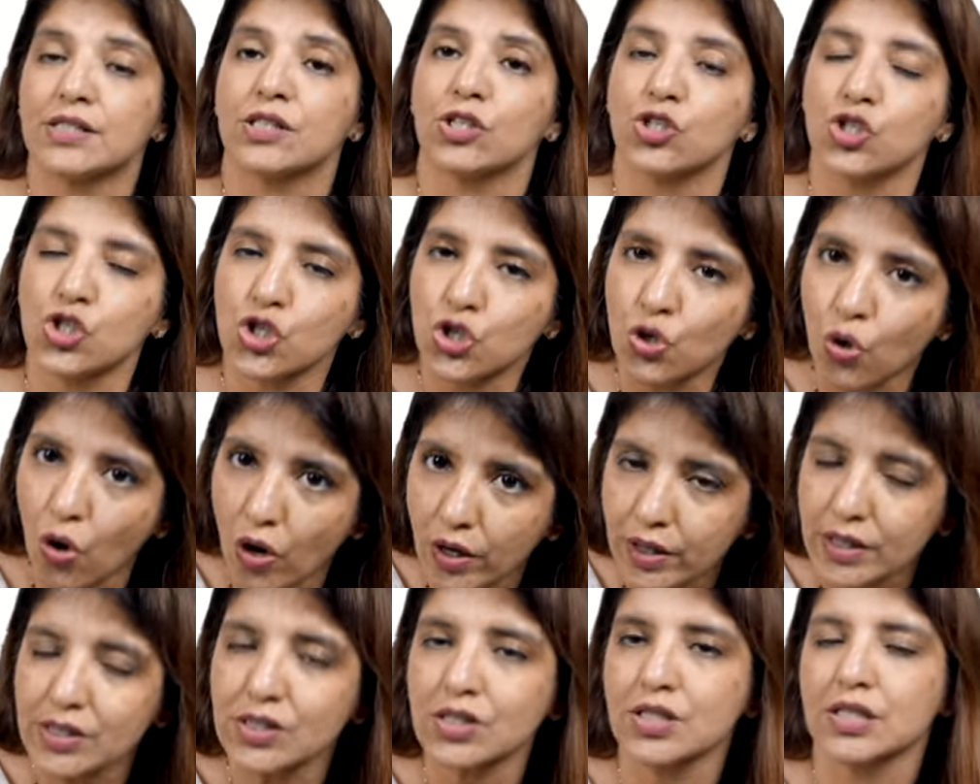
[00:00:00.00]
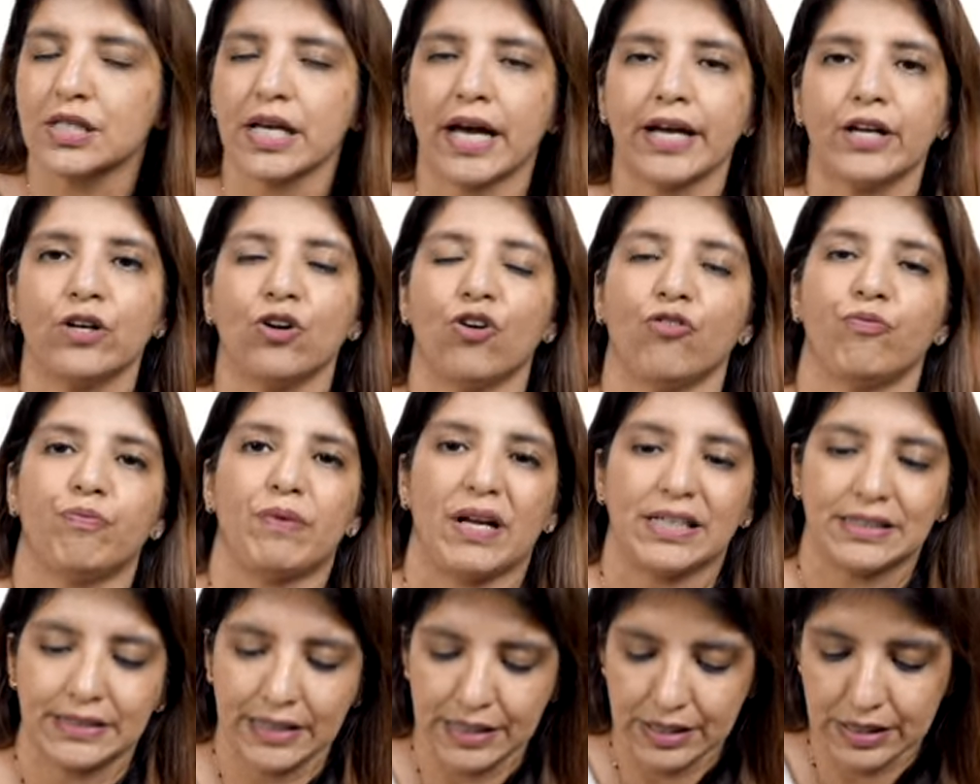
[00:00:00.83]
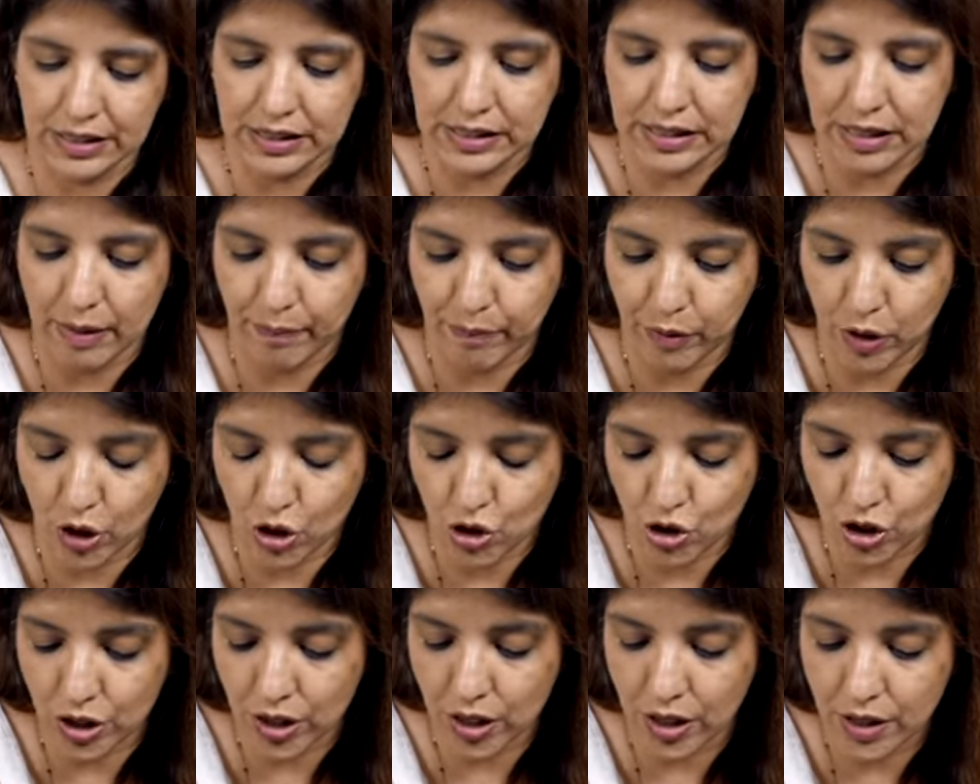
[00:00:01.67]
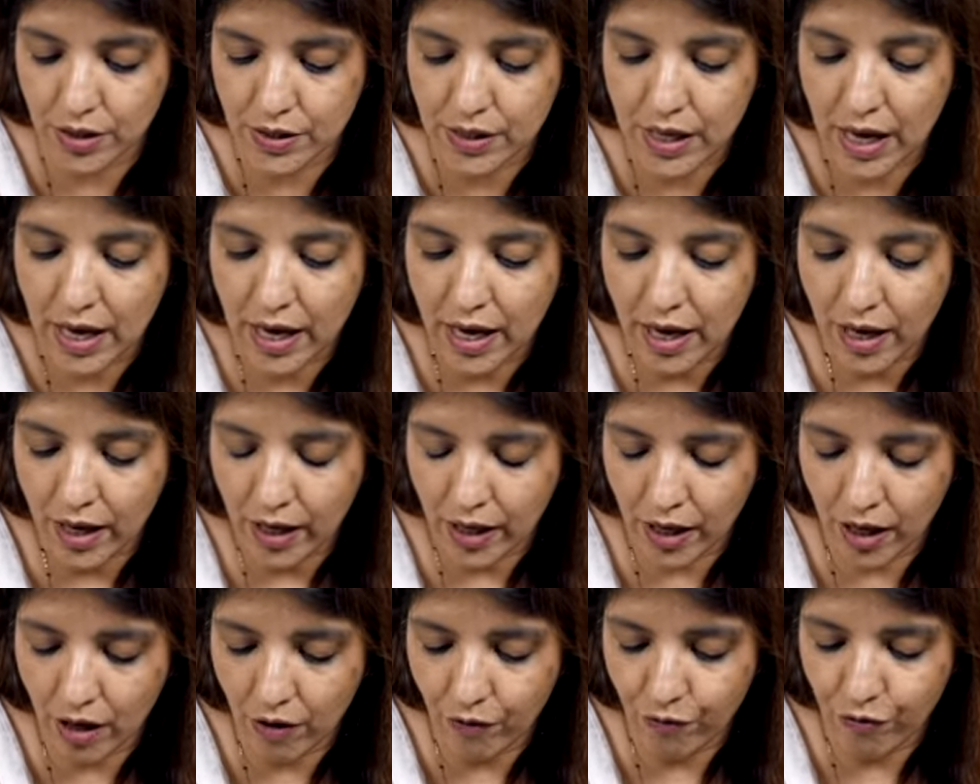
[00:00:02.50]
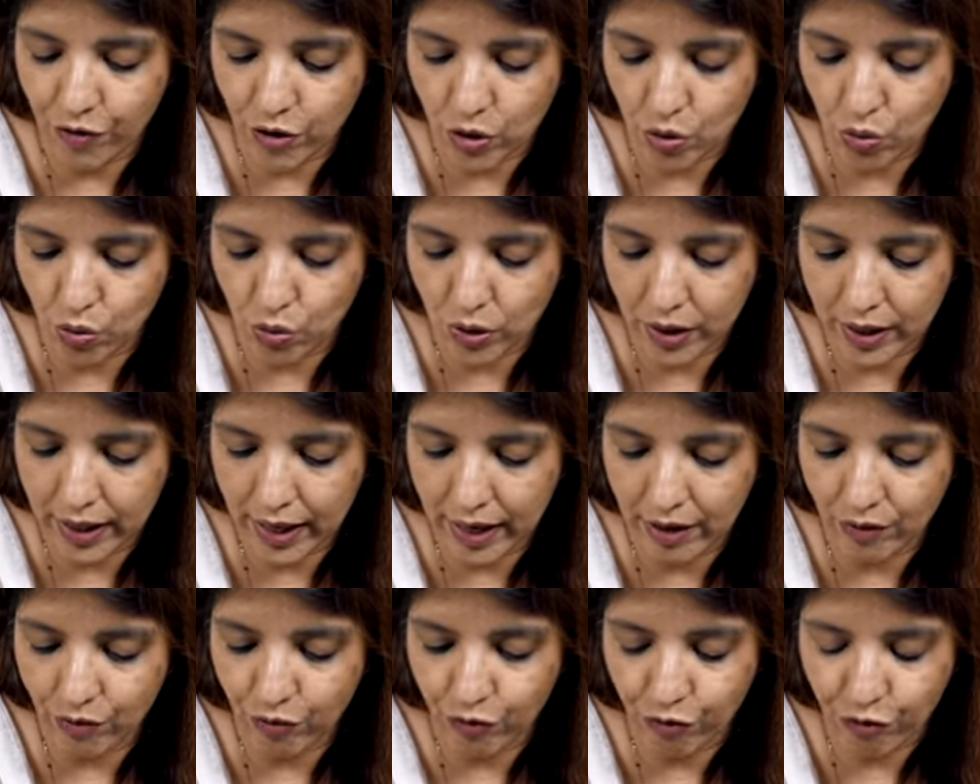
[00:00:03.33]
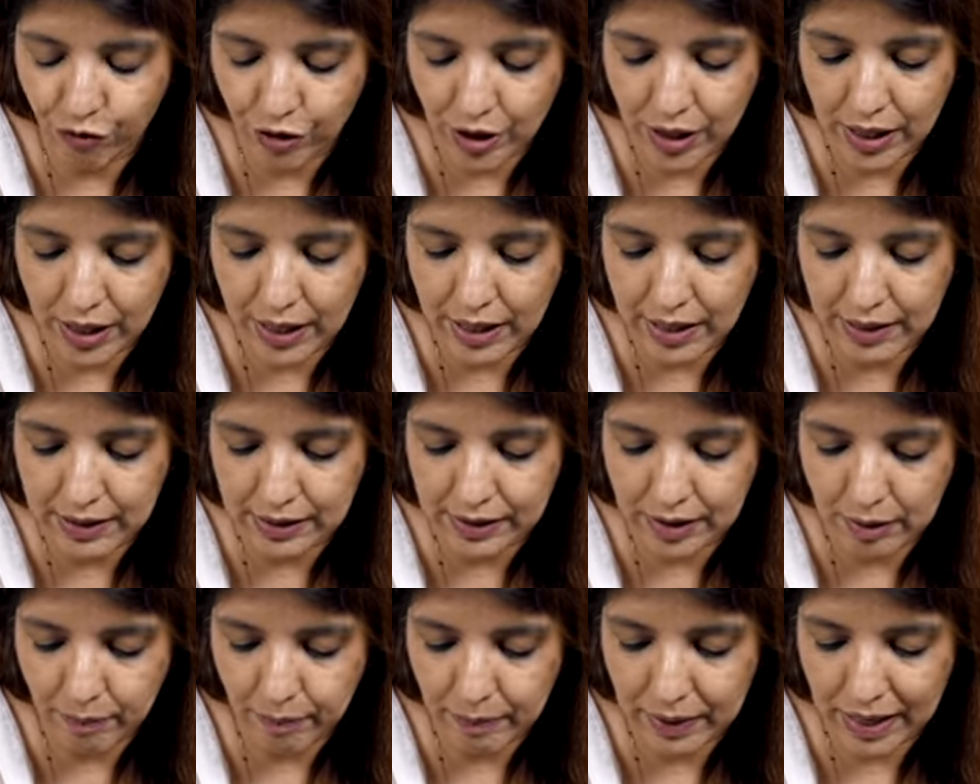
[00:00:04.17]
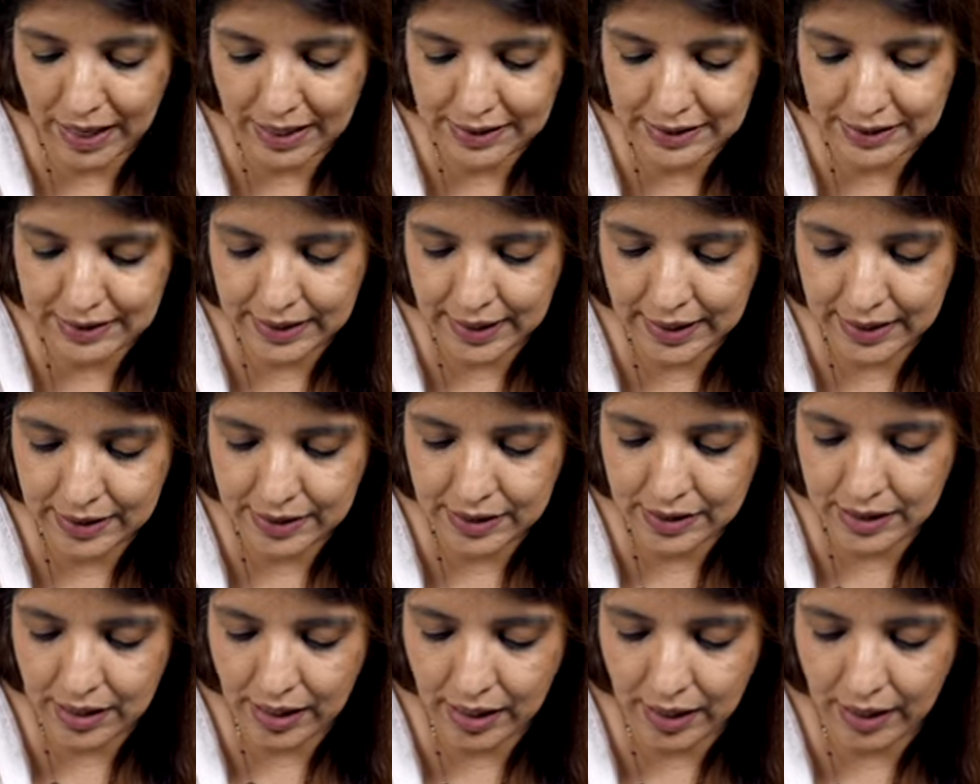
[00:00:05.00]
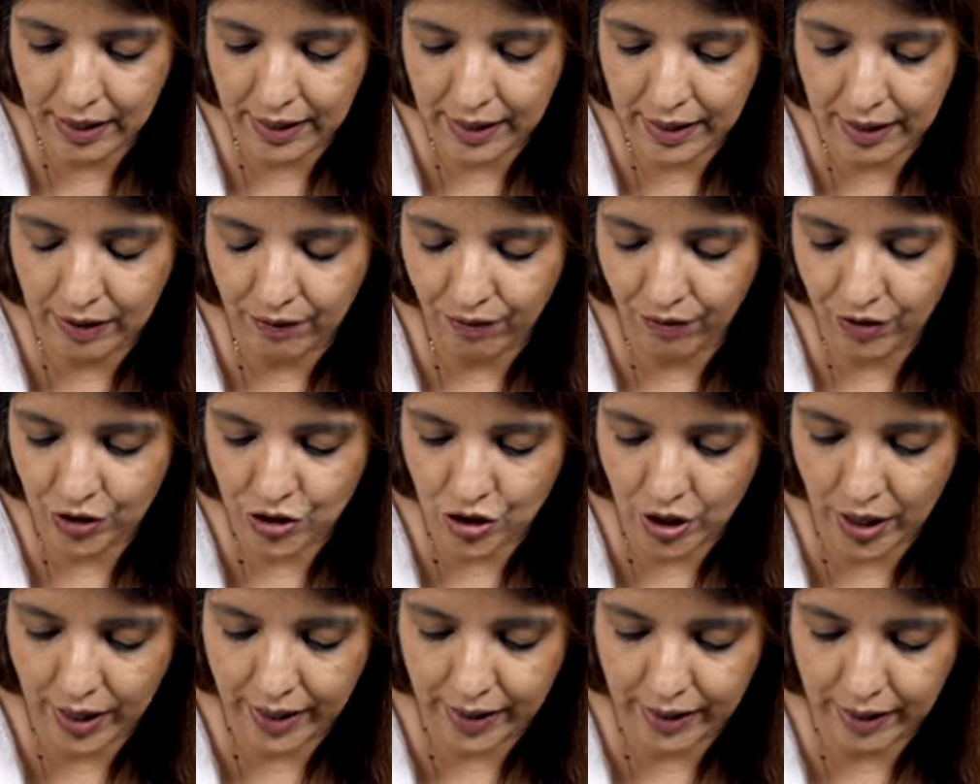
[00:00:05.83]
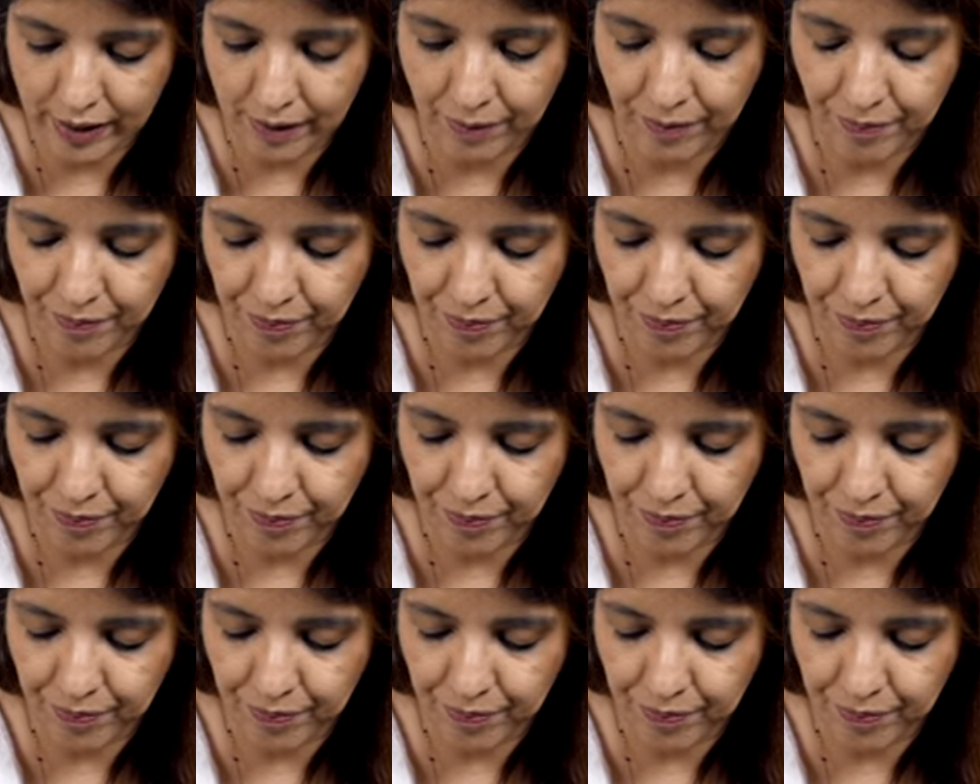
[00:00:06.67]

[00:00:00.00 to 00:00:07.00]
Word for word: The surest sign of placental separation is if you can feel the placenta in vagina